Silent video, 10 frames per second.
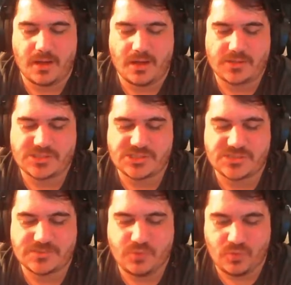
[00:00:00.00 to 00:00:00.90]
a
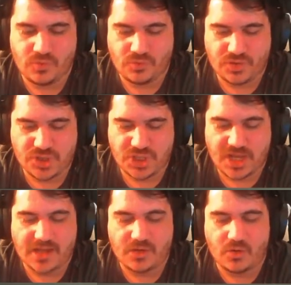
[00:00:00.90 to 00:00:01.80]
smooth
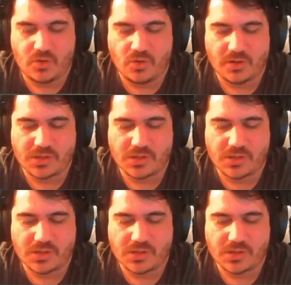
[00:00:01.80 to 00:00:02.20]
check or